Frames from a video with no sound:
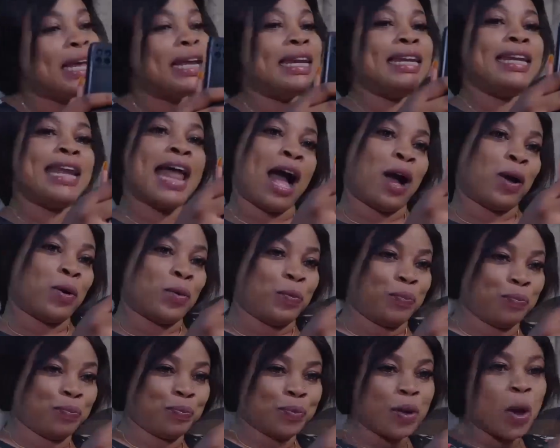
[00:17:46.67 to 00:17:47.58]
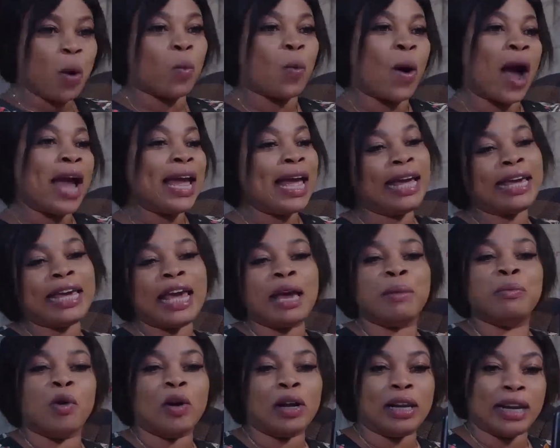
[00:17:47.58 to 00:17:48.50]
Now, why I
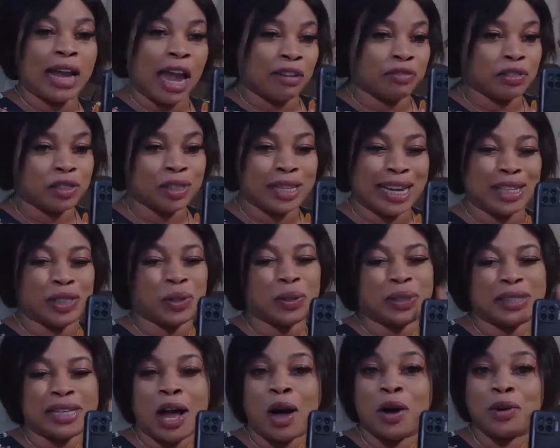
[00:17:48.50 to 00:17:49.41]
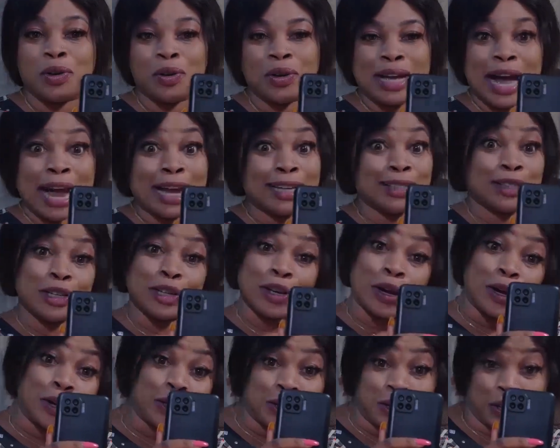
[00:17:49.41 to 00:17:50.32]
came on live today is to tell you guys the
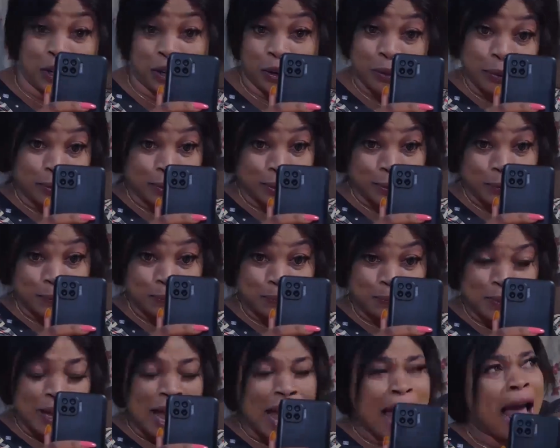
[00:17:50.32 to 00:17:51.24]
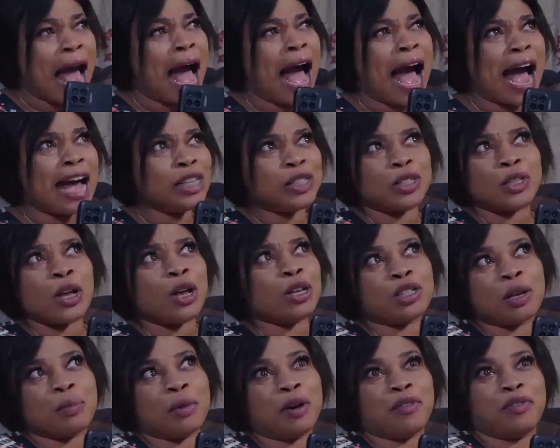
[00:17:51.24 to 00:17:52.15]
good news. I saw
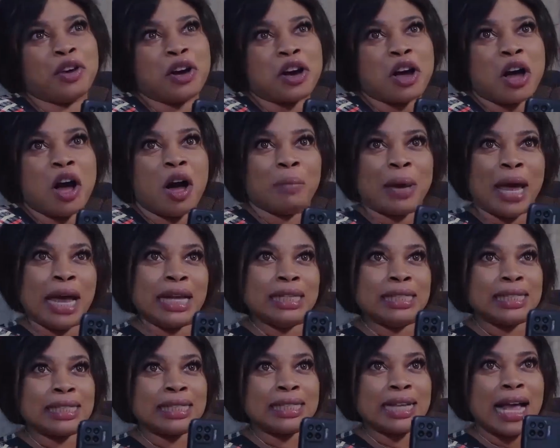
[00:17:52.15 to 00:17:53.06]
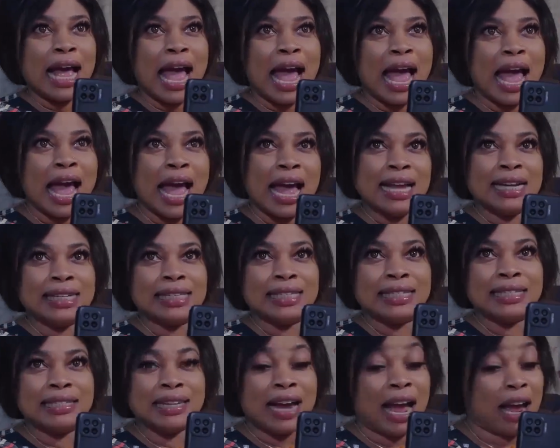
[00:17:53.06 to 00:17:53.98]
some of your comments
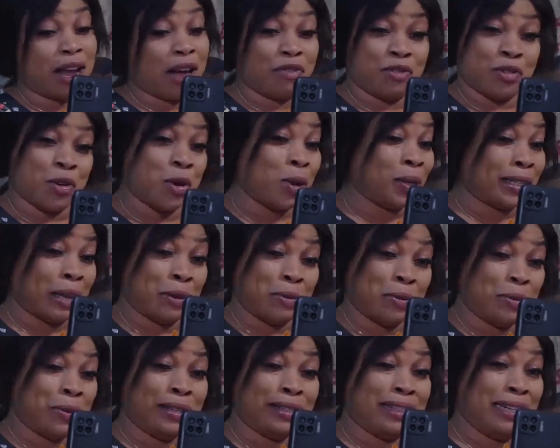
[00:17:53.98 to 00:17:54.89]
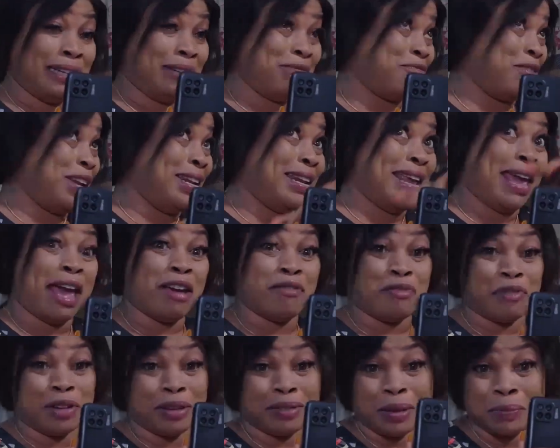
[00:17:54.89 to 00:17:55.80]
and of course, I wouldn't read
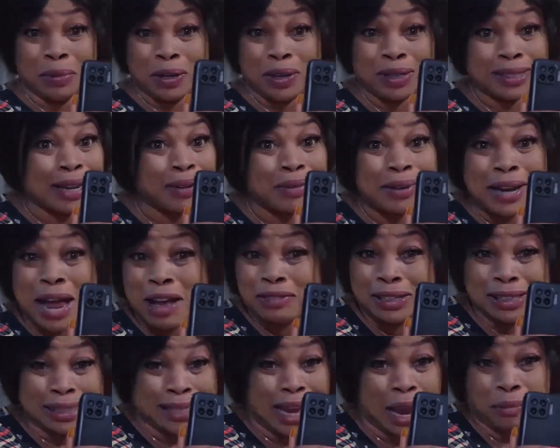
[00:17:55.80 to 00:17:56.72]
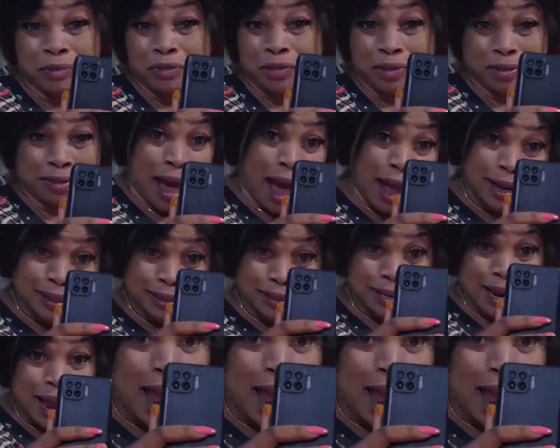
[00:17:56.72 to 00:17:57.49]
everything because I don't have the time for that.